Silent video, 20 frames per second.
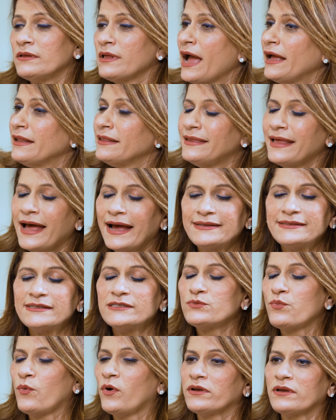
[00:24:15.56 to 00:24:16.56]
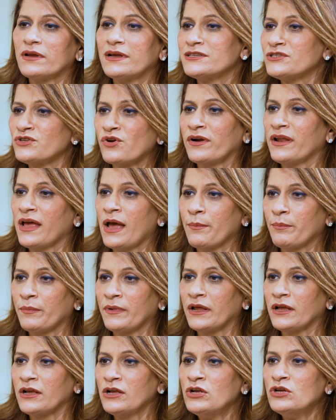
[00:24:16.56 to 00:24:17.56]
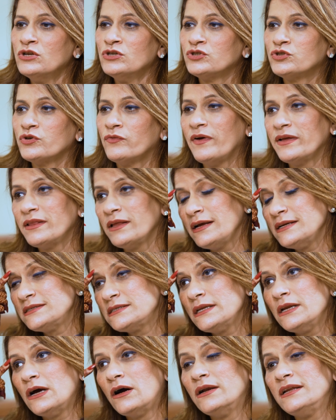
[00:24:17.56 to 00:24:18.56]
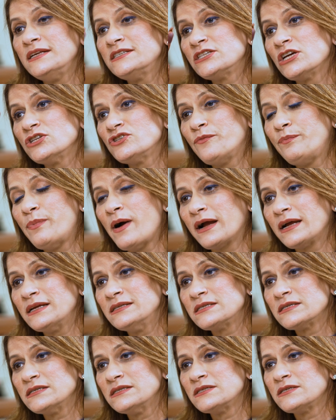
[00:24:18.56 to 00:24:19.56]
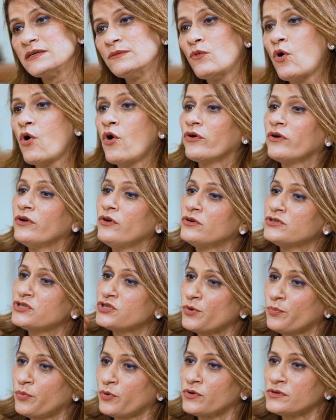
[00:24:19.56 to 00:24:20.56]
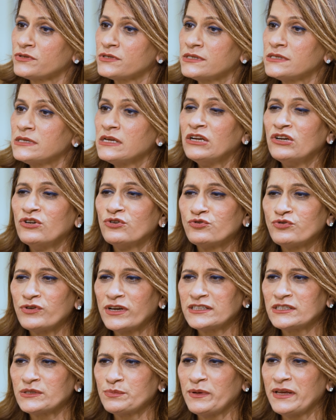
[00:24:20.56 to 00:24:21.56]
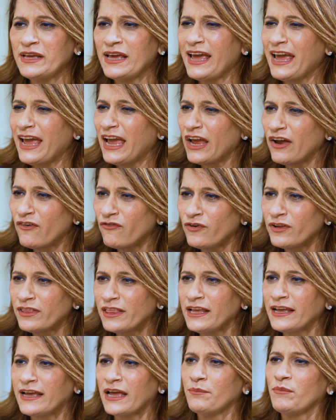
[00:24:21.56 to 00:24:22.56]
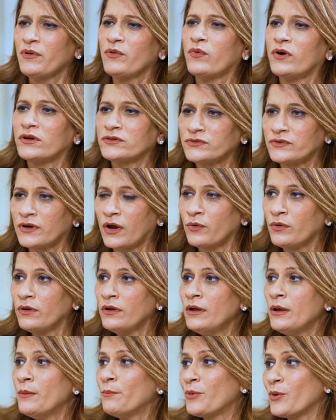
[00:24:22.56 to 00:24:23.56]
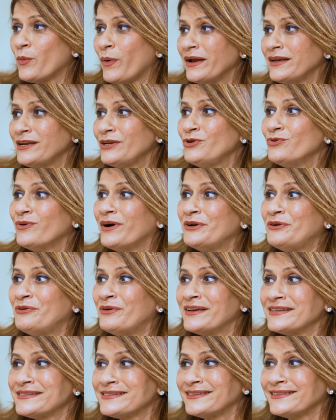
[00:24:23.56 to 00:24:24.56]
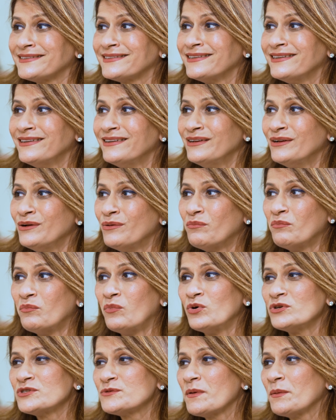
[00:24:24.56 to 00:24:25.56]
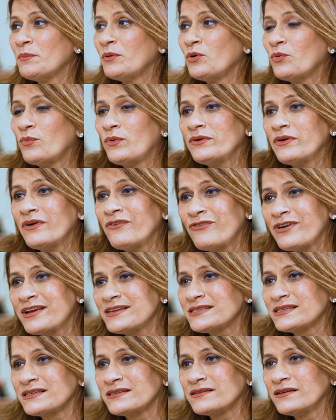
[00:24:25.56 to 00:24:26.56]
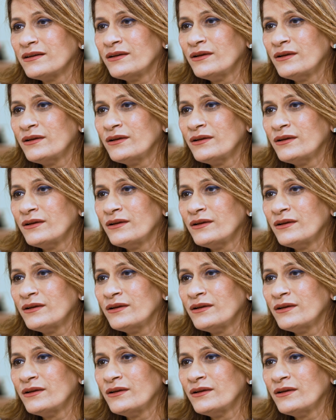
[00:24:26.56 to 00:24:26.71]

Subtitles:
And that is what is not happening. So whether it's an early stage of Parkinsonism or an osteoporosis, trust me, everything can be worked around, provided you address it. Most people don't want to address it.